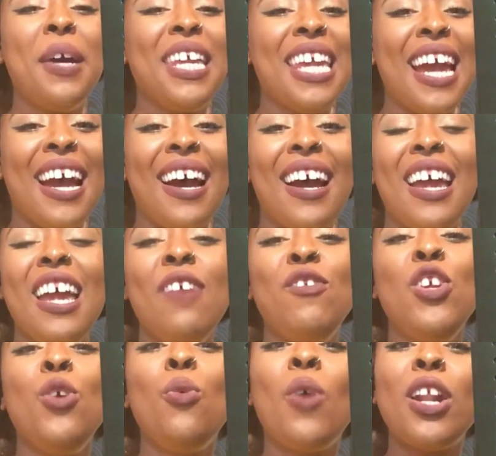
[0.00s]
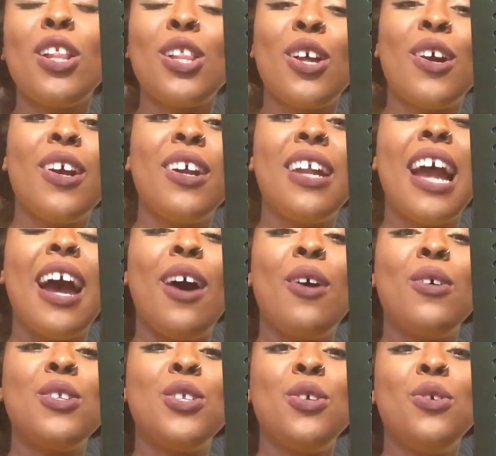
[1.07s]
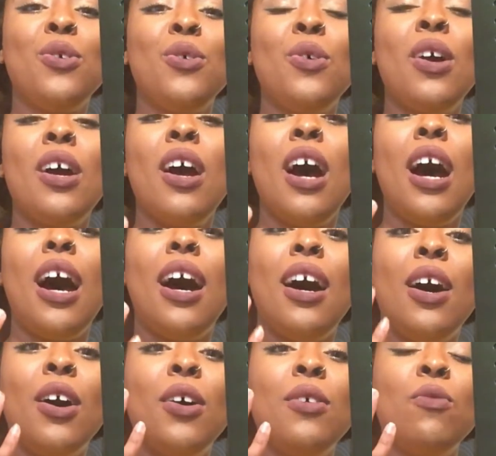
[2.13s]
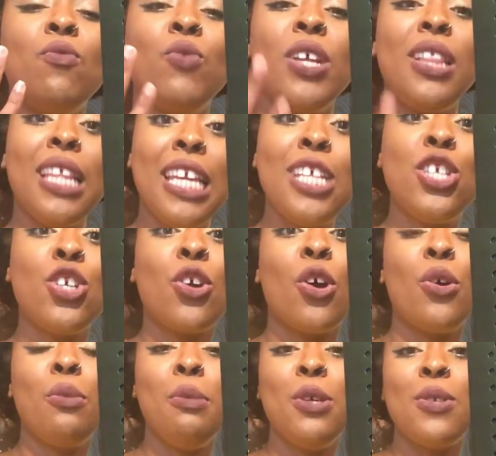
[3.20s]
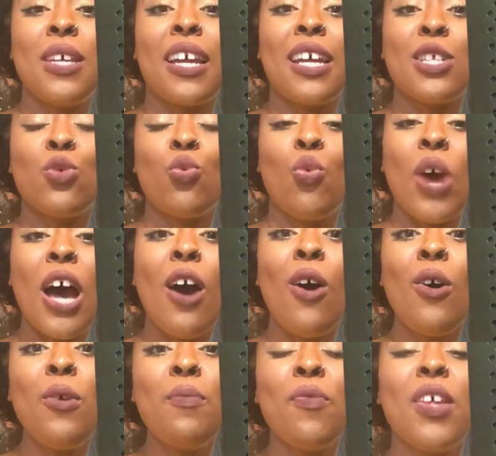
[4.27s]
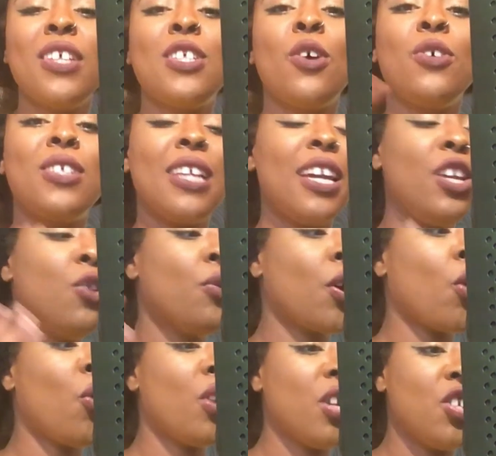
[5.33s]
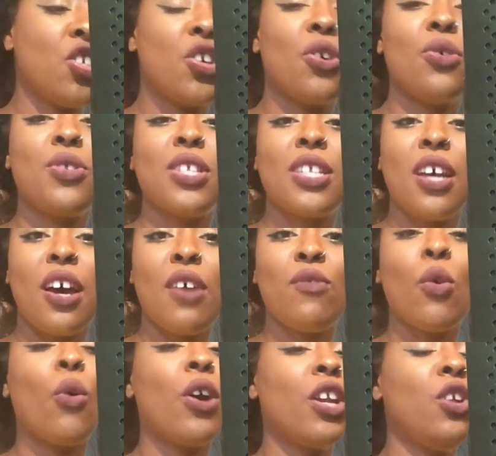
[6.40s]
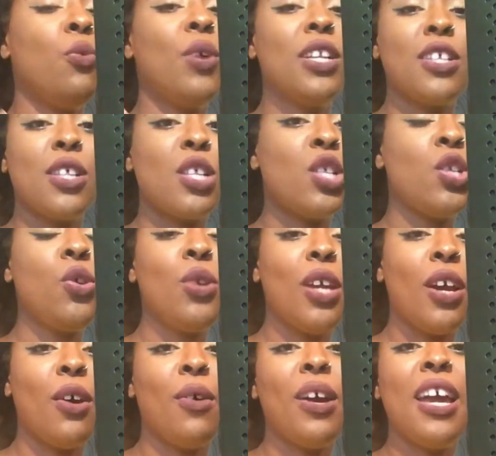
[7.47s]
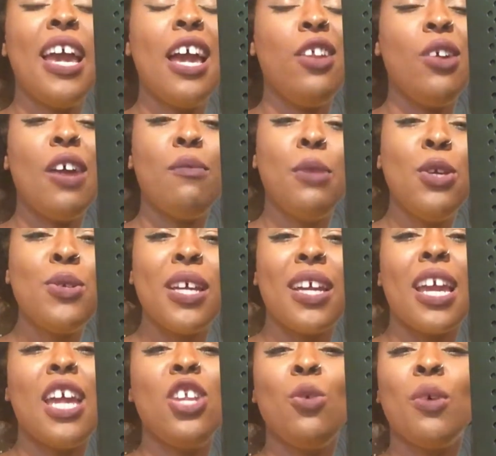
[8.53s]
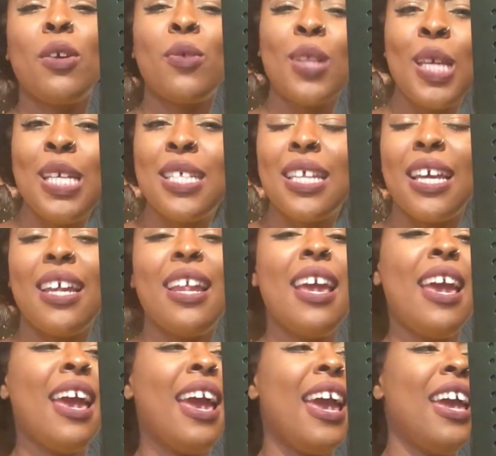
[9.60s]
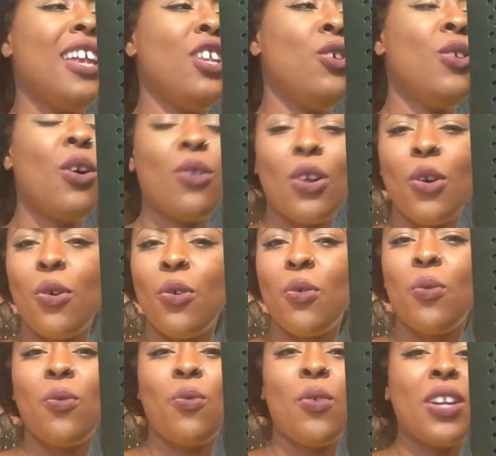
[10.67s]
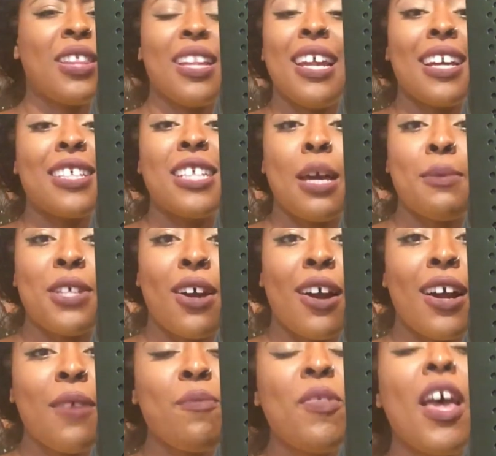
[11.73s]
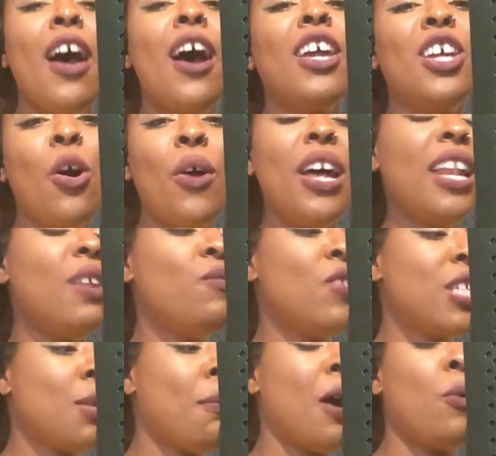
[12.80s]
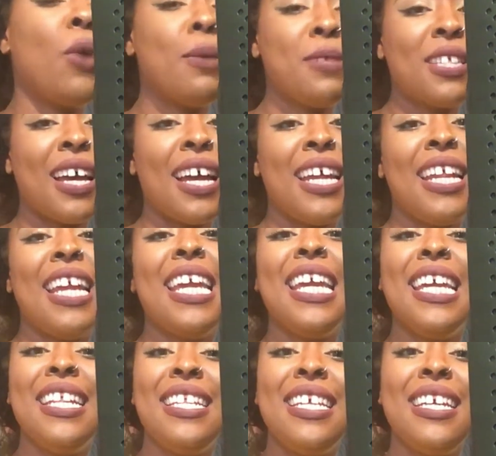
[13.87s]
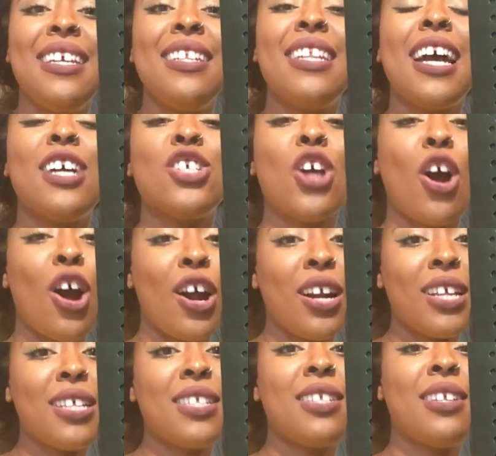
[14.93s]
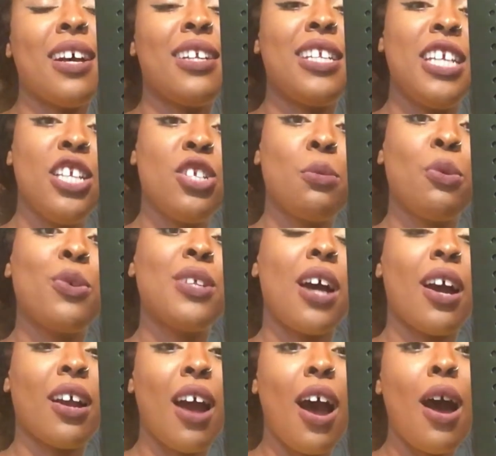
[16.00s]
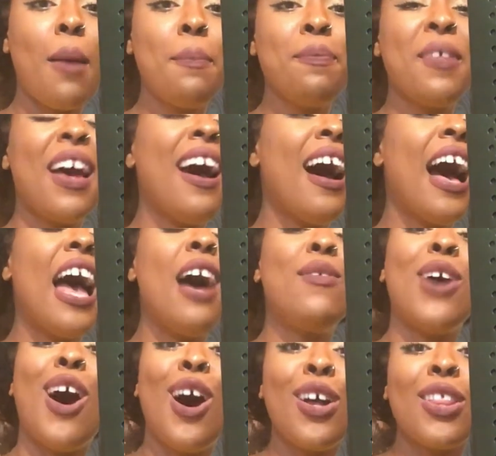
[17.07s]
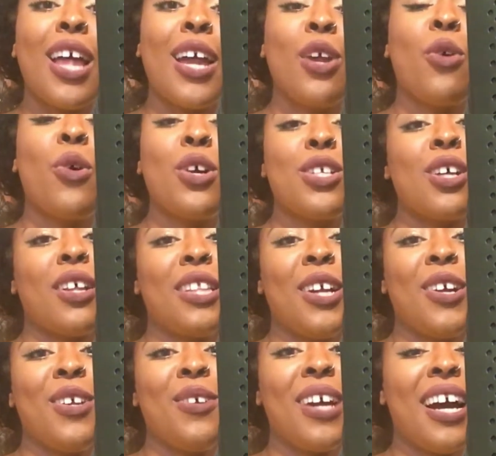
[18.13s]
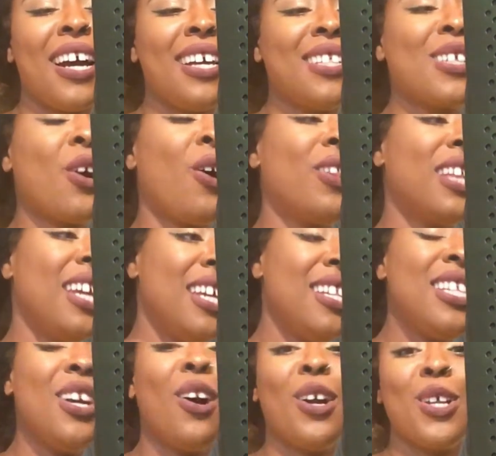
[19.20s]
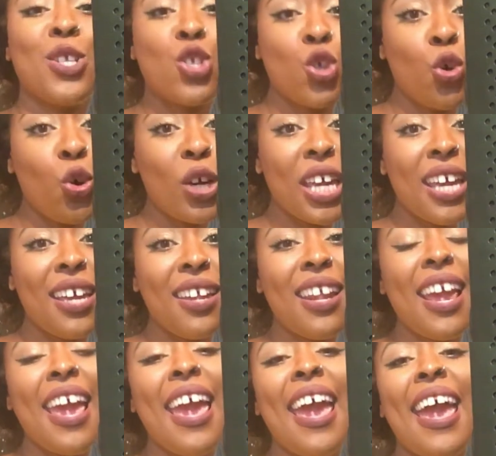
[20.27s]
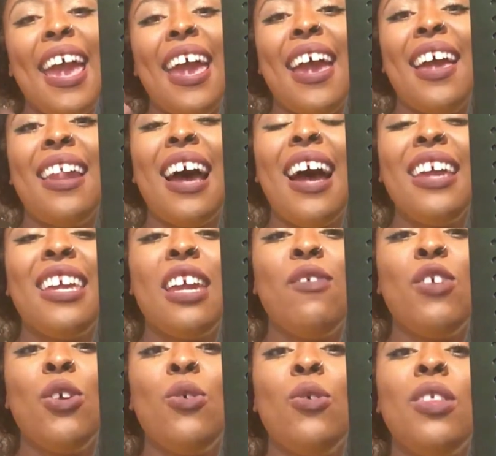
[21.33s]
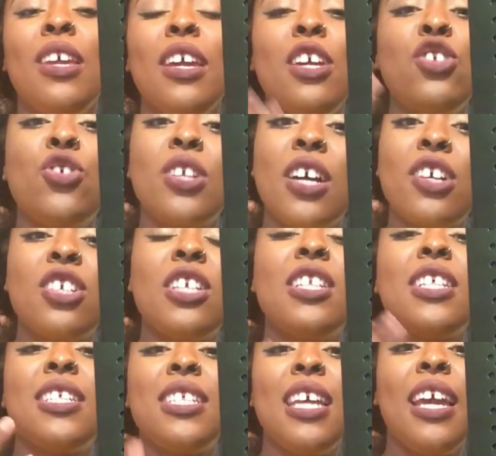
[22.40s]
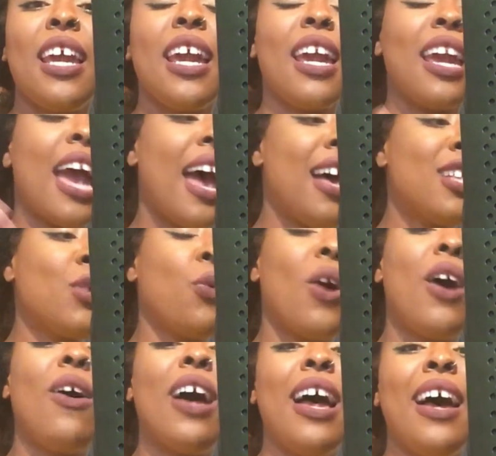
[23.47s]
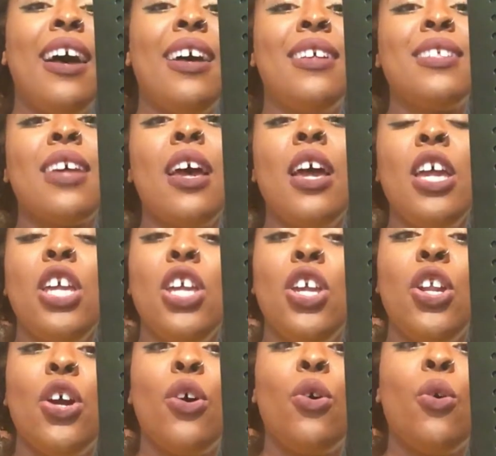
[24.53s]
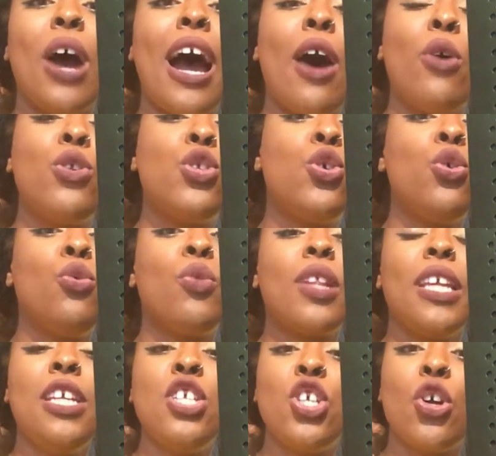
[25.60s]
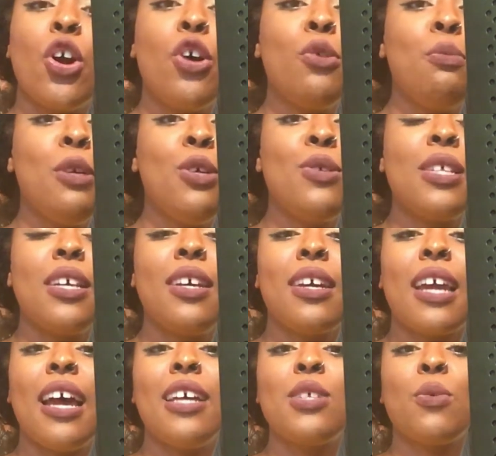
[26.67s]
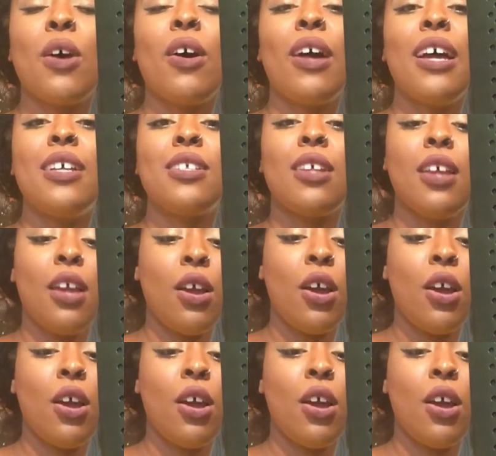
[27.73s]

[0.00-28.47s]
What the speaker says: But yeah, if you want to learn how to release your own music as well. So say you recorded your own stuff, or you went to the studio and you have music and you want to release it and you don't know what the next steps are, go ahead and visit my website, indie-artist.teachable.com. I have an online course on there, you guys, called the Indie Artist Toolkit. And I give you the introduction to singing, as well as, how to release your own music, as well as